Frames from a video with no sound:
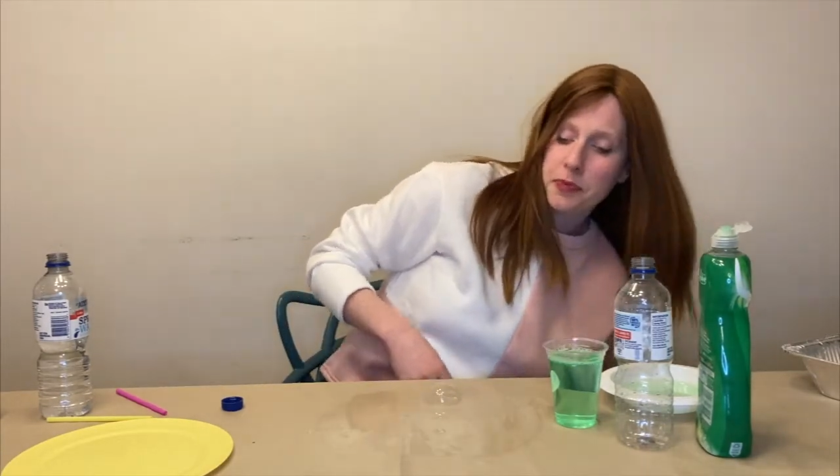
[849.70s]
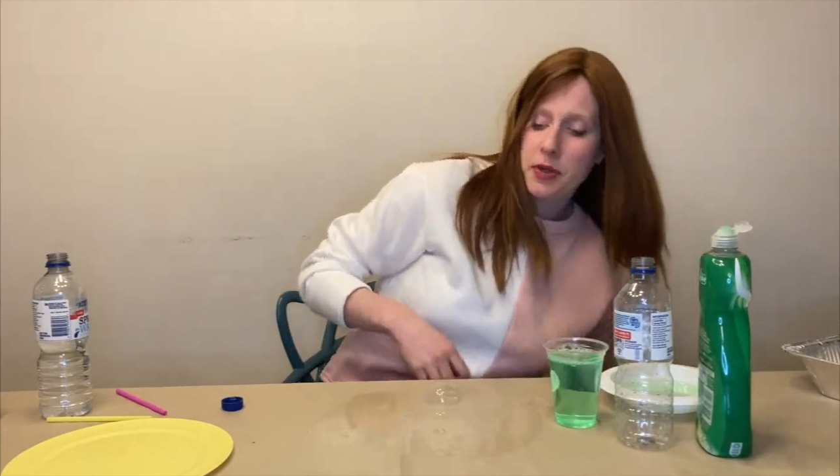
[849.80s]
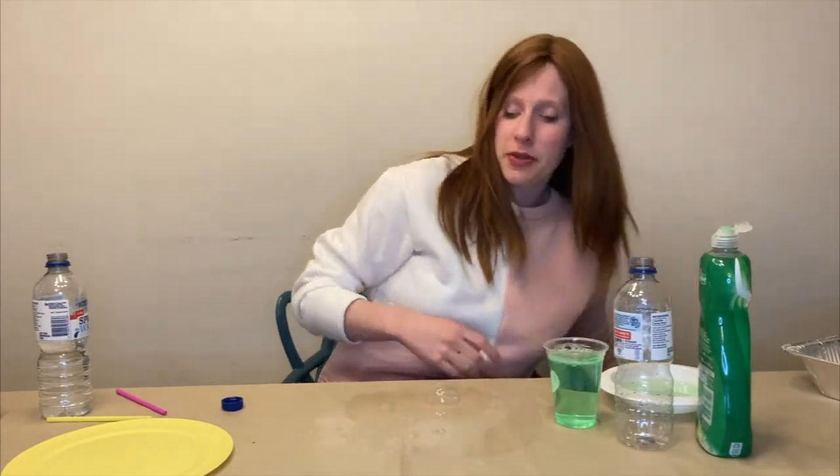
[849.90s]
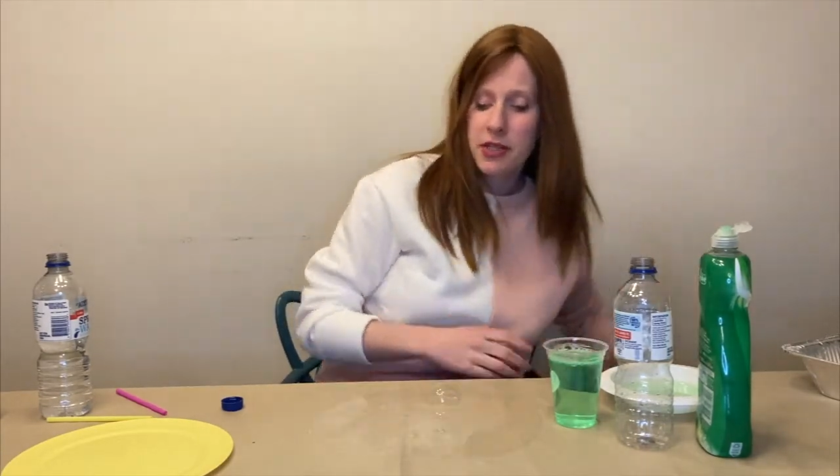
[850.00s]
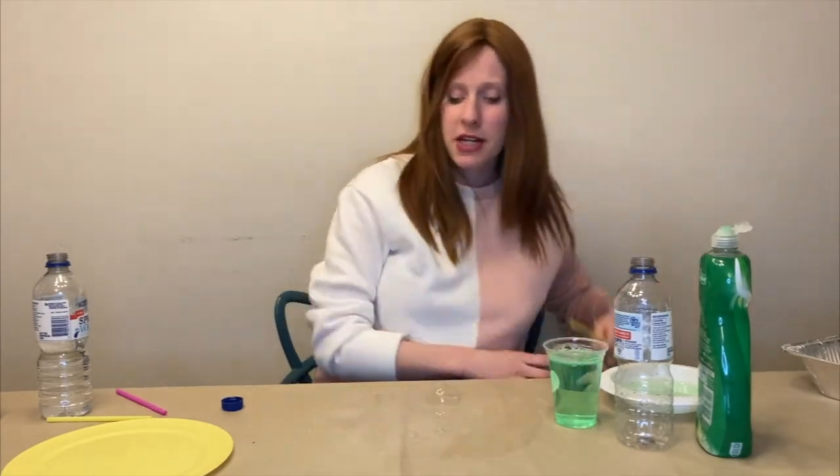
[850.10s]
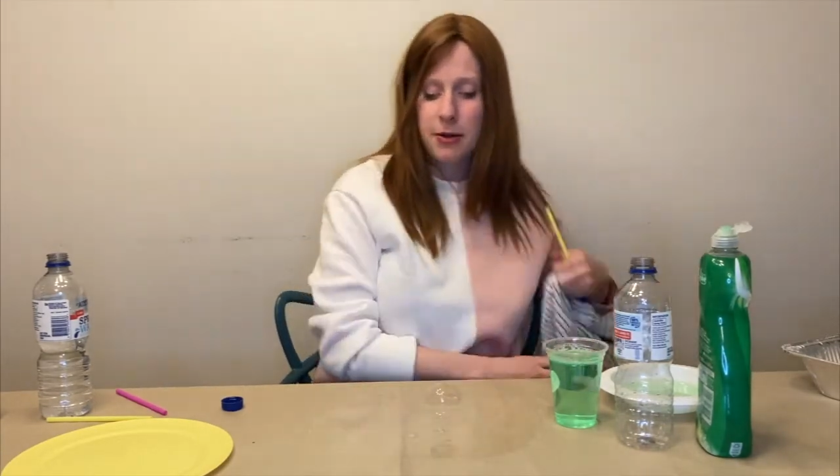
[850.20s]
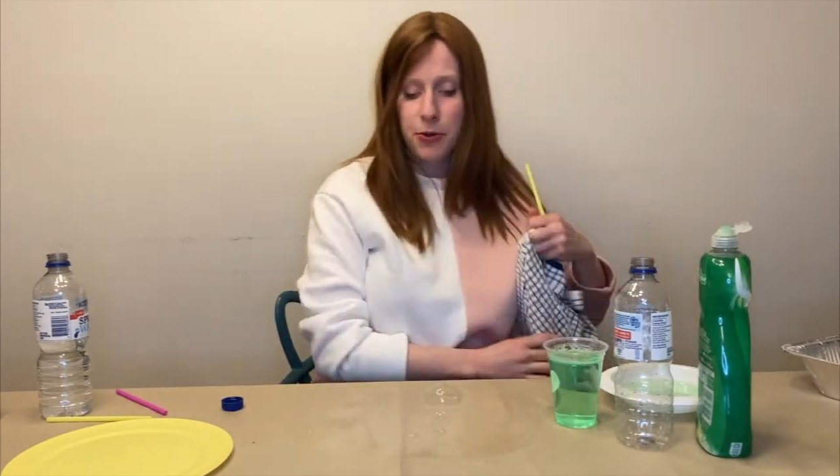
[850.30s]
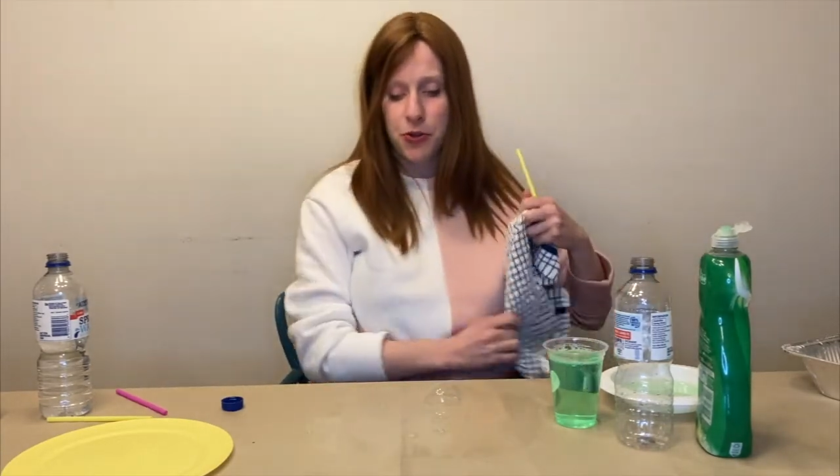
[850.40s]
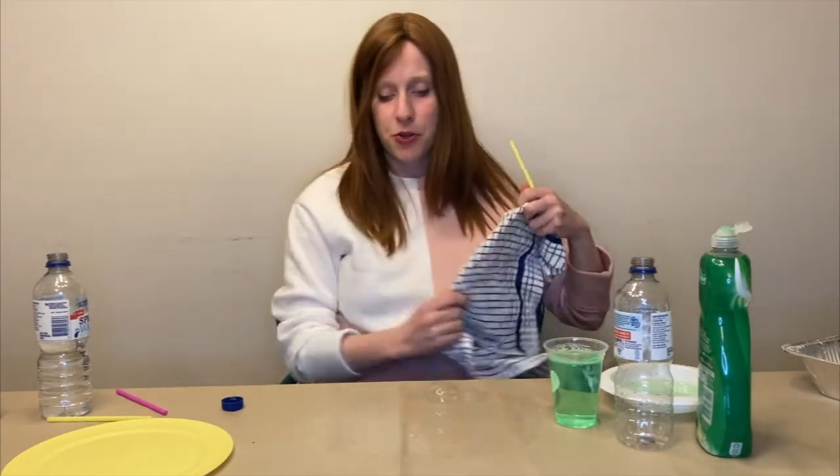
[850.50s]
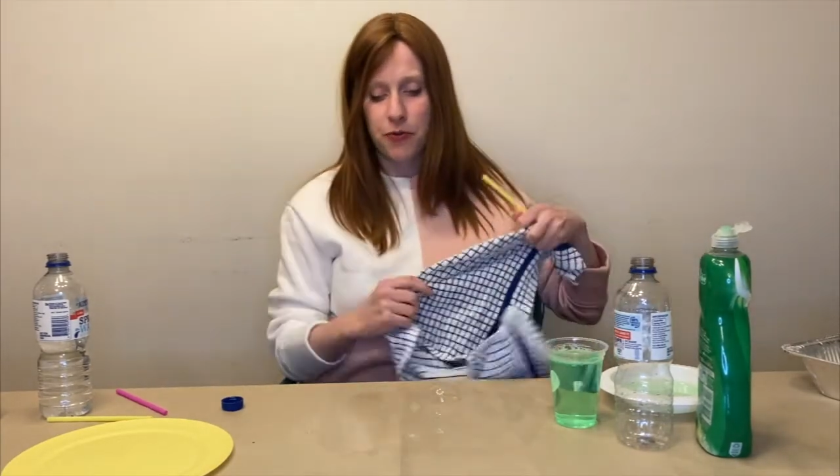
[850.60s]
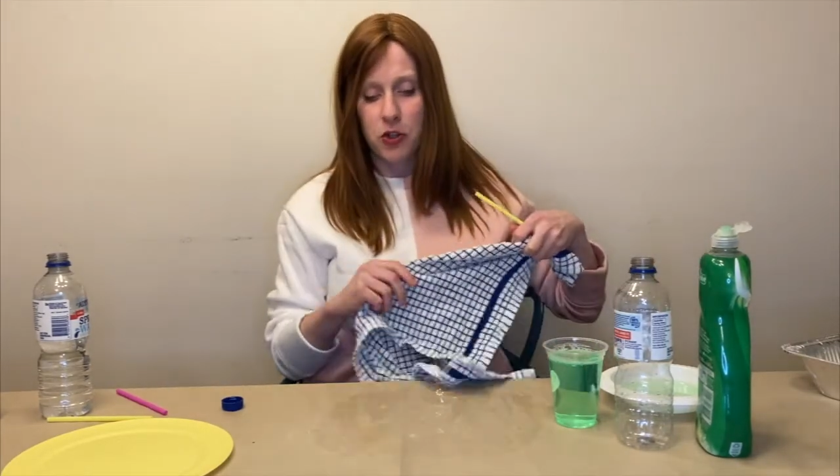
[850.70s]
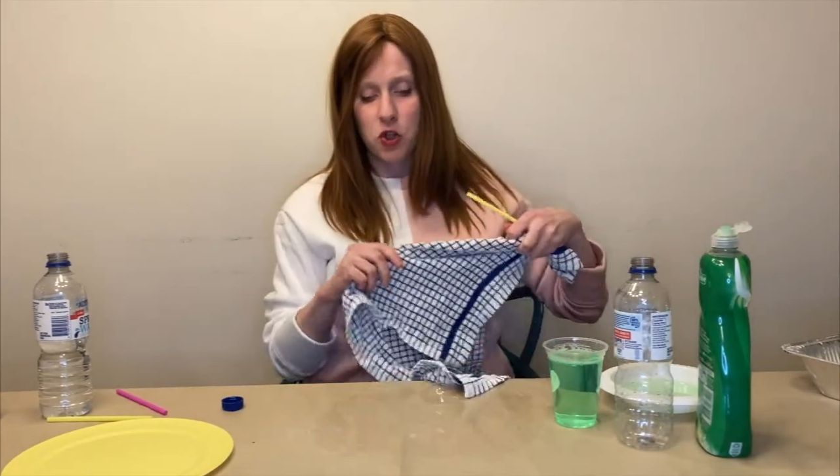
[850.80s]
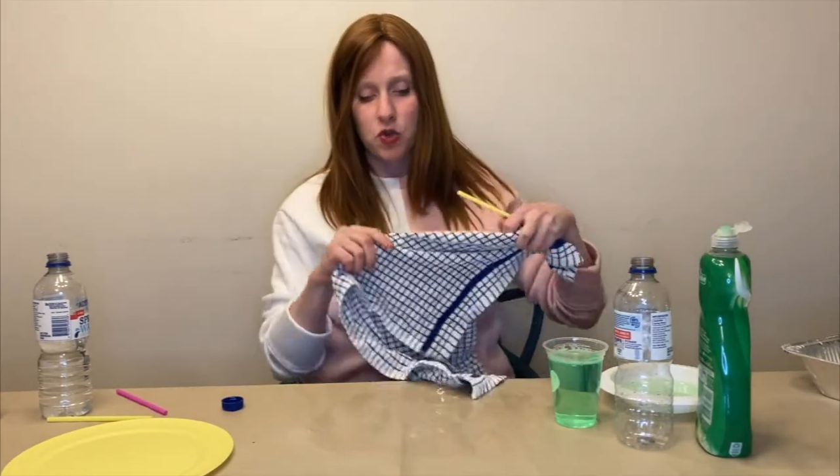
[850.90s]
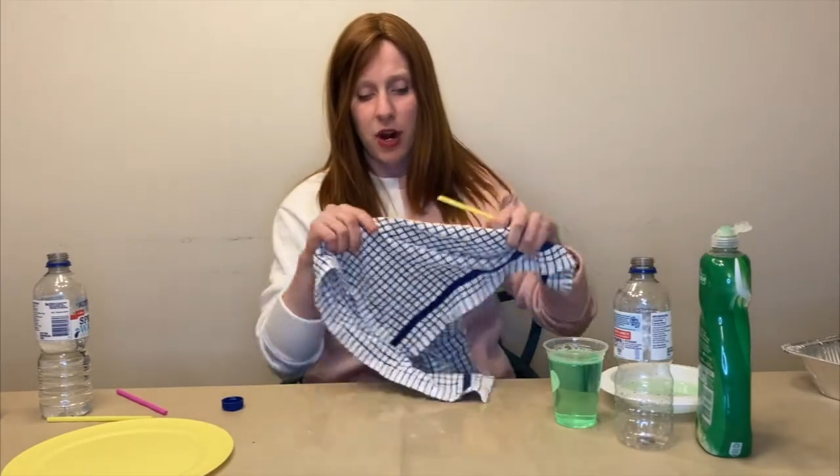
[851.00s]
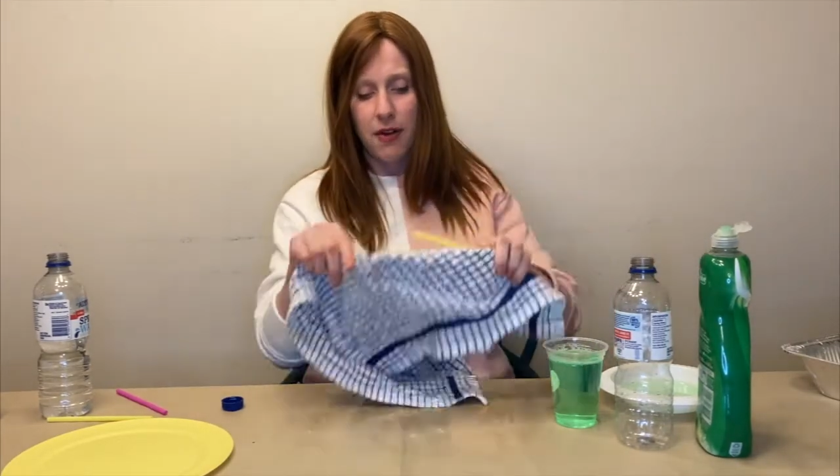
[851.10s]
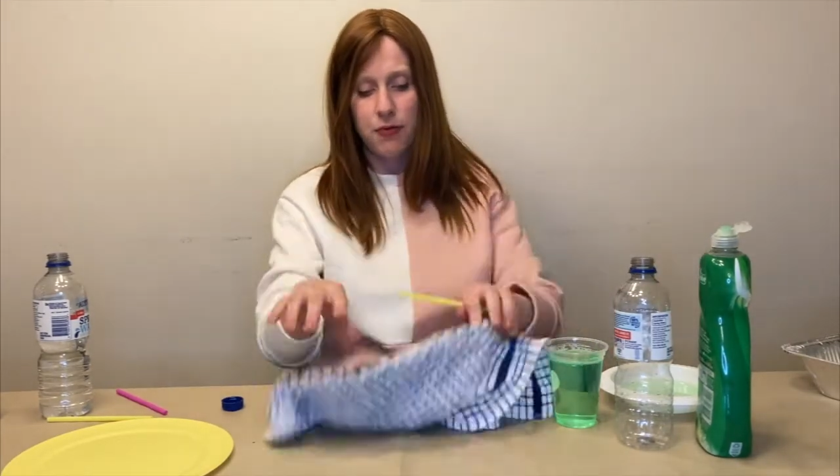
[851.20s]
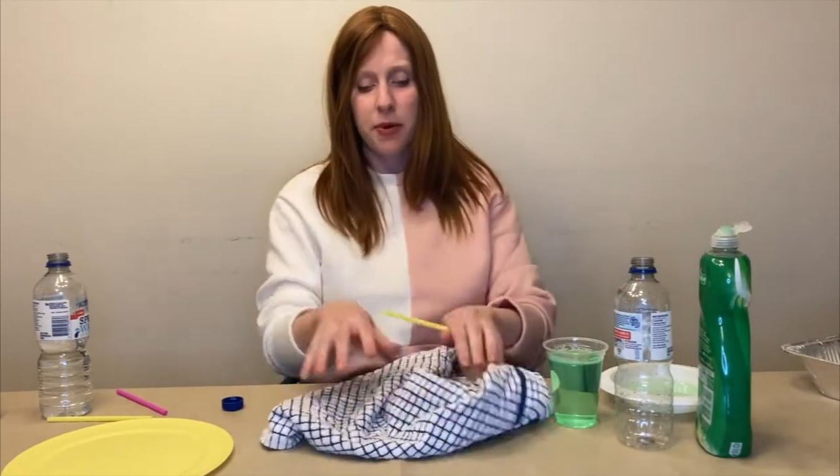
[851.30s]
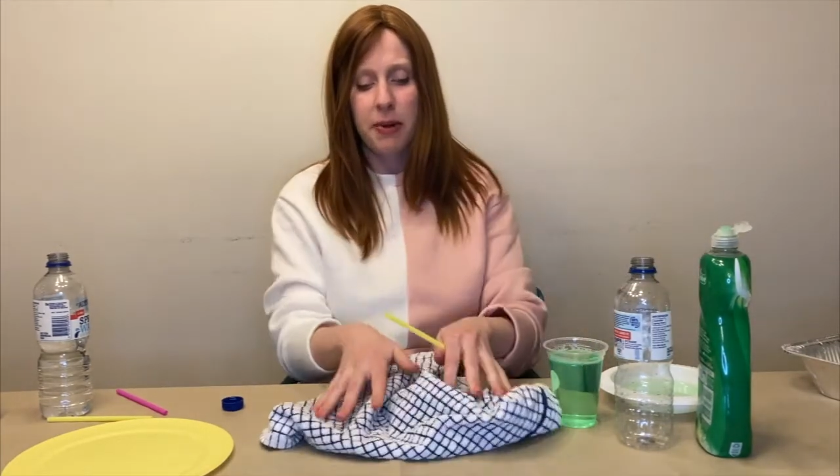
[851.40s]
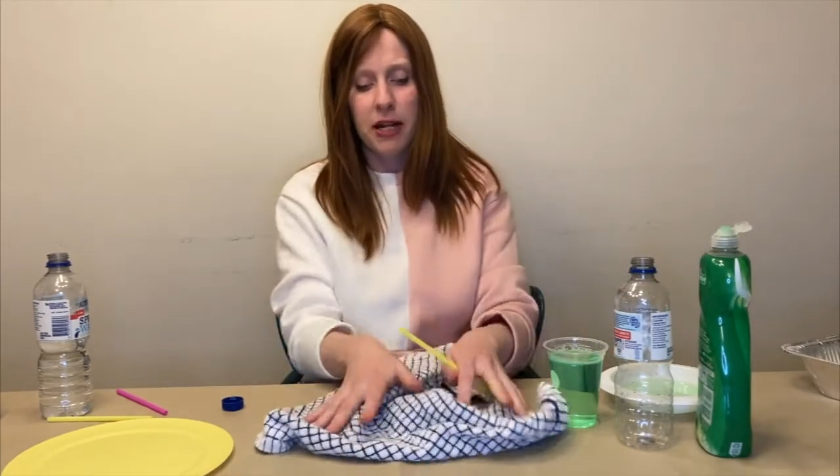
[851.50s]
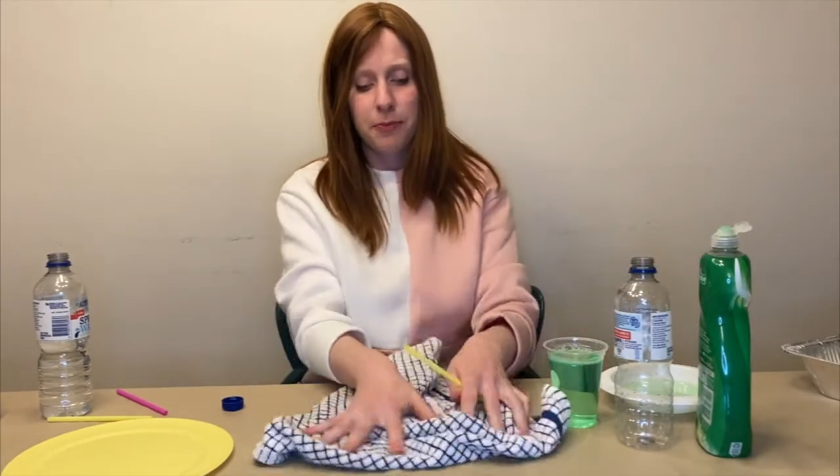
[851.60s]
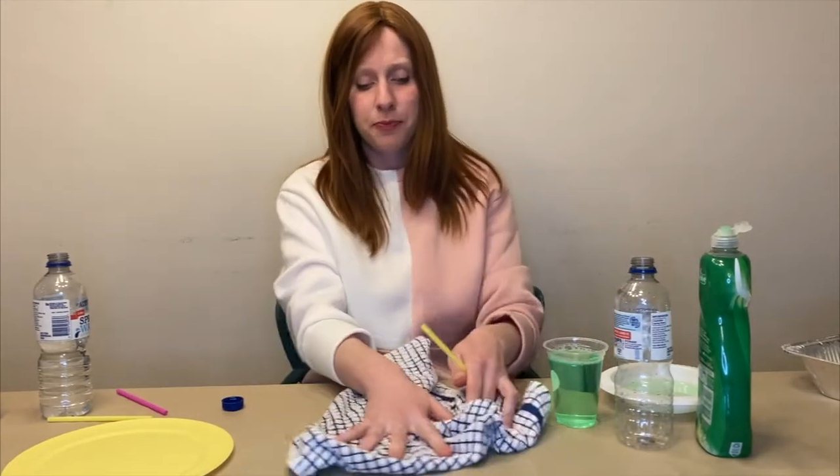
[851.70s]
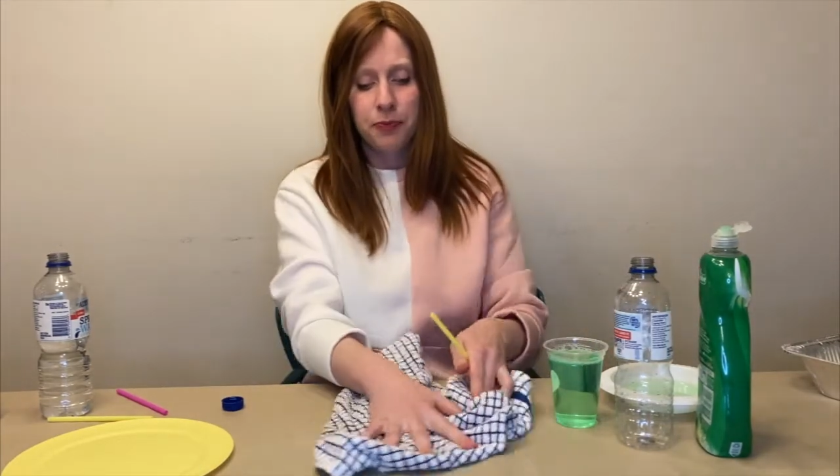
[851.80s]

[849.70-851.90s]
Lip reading: this table surface dry for a minute